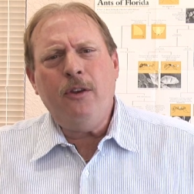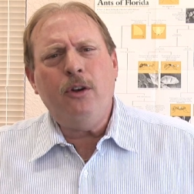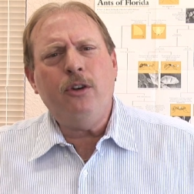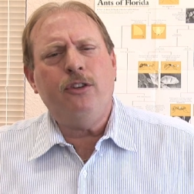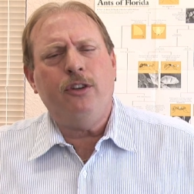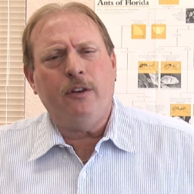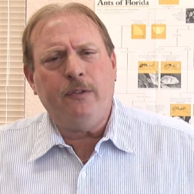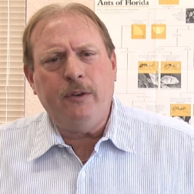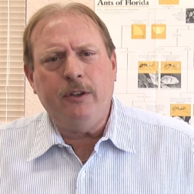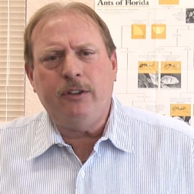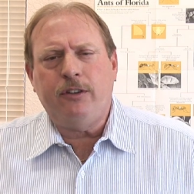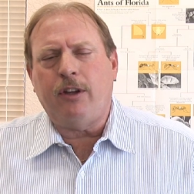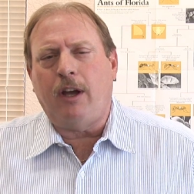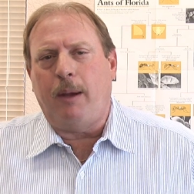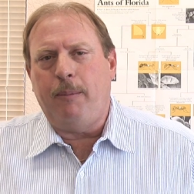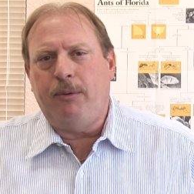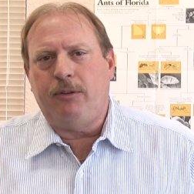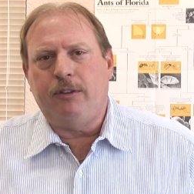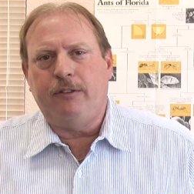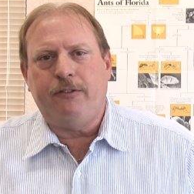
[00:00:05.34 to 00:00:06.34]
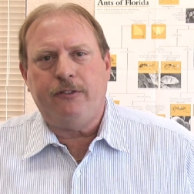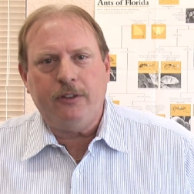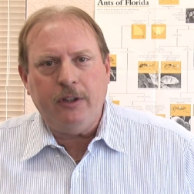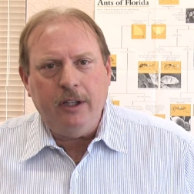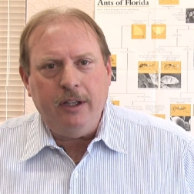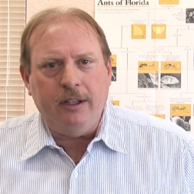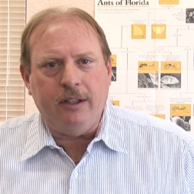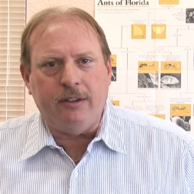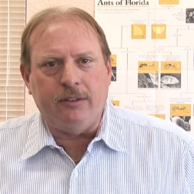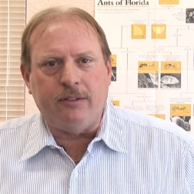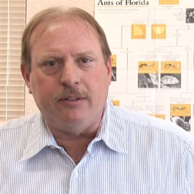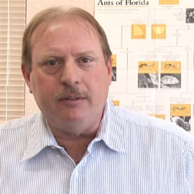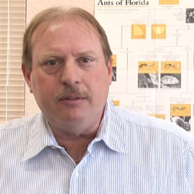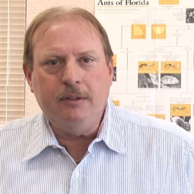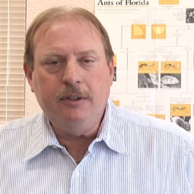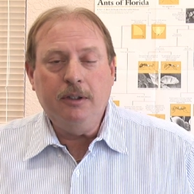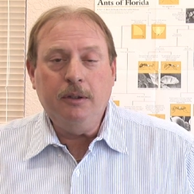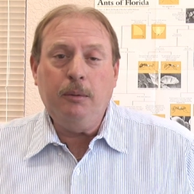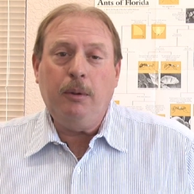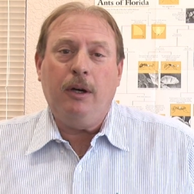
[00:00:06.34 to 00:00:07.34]
there different types of fleas?
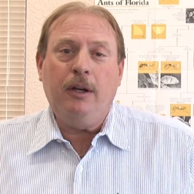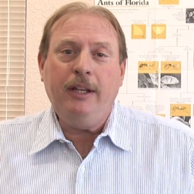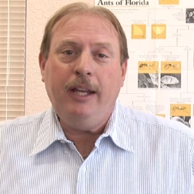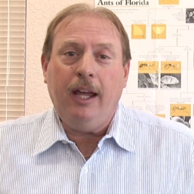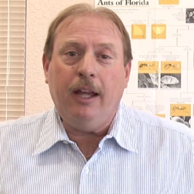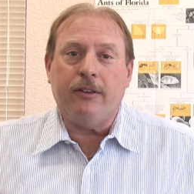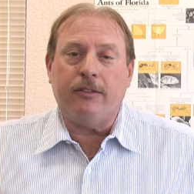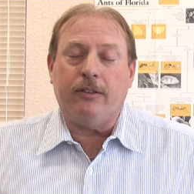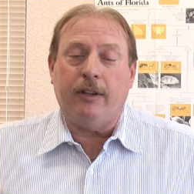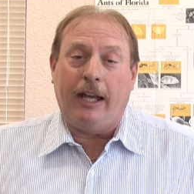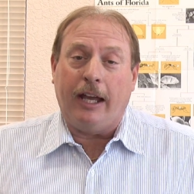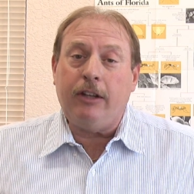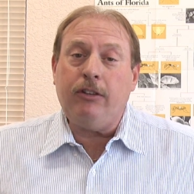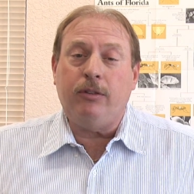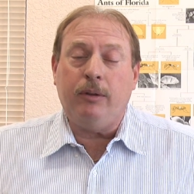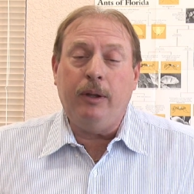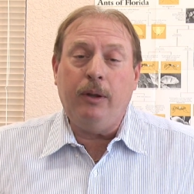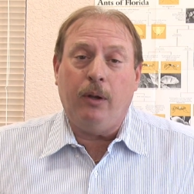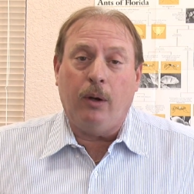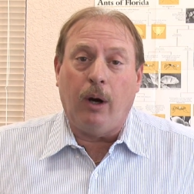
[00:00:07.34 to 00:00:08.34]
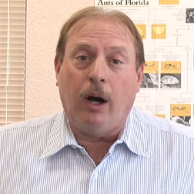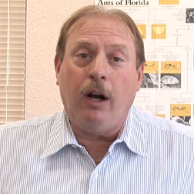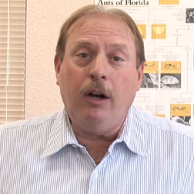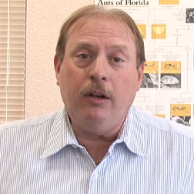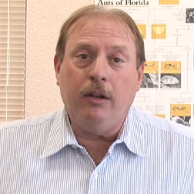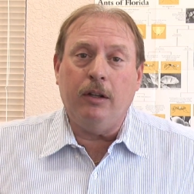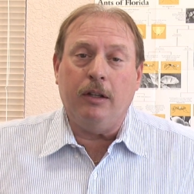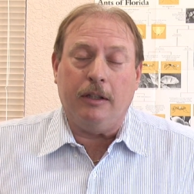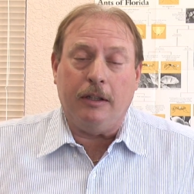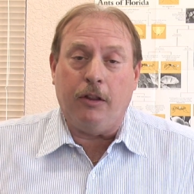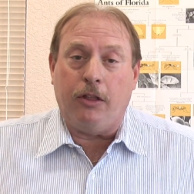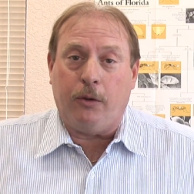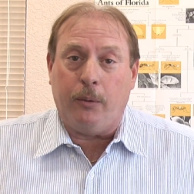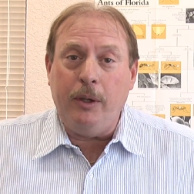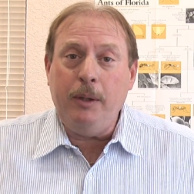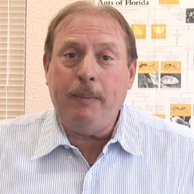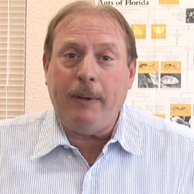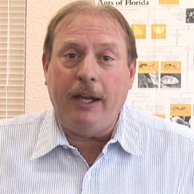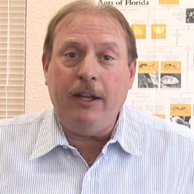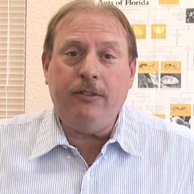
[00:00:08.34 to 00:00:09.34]
Well, yes, actually there are
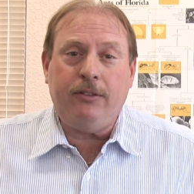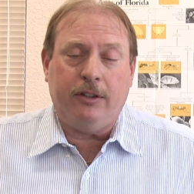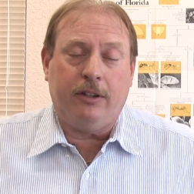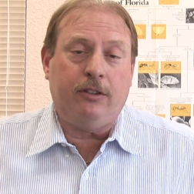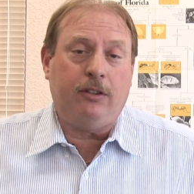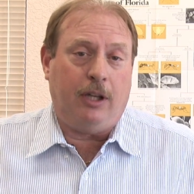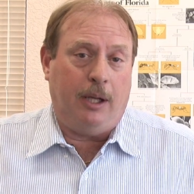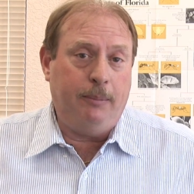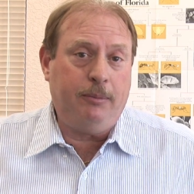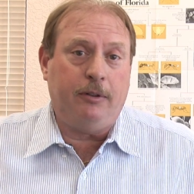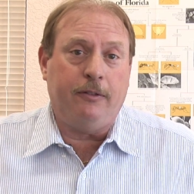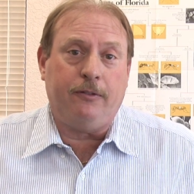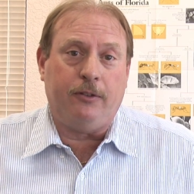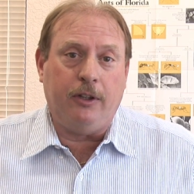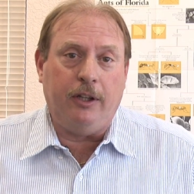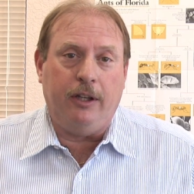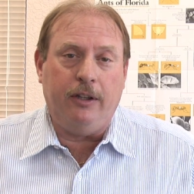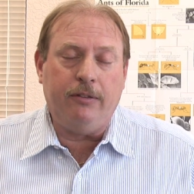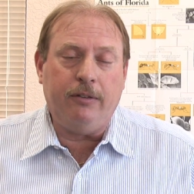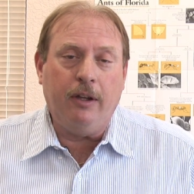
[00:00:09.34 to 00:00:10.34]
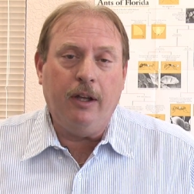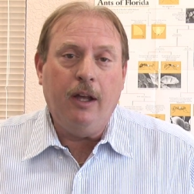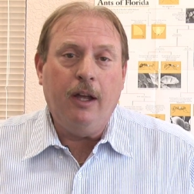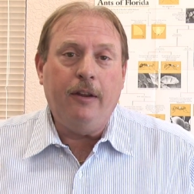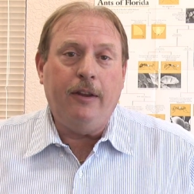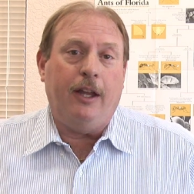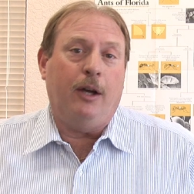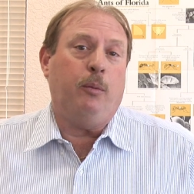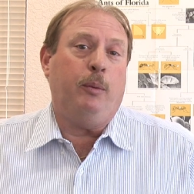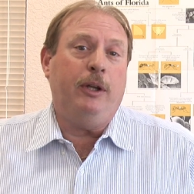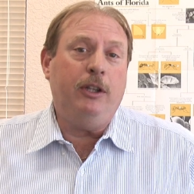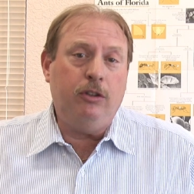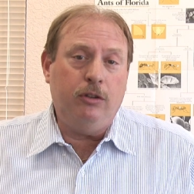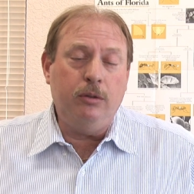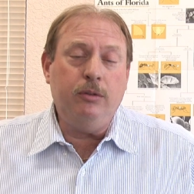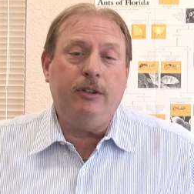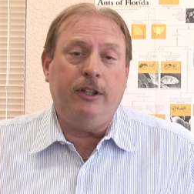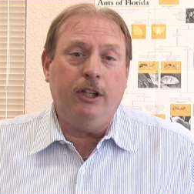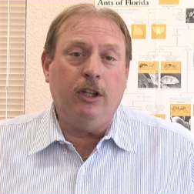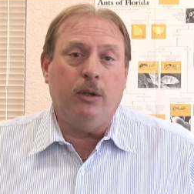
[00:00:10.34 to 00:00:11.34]
three basic types of fleas that we
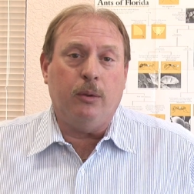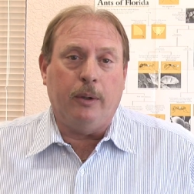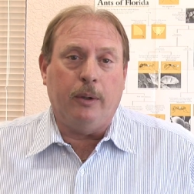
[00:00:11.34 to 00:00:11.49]
do deal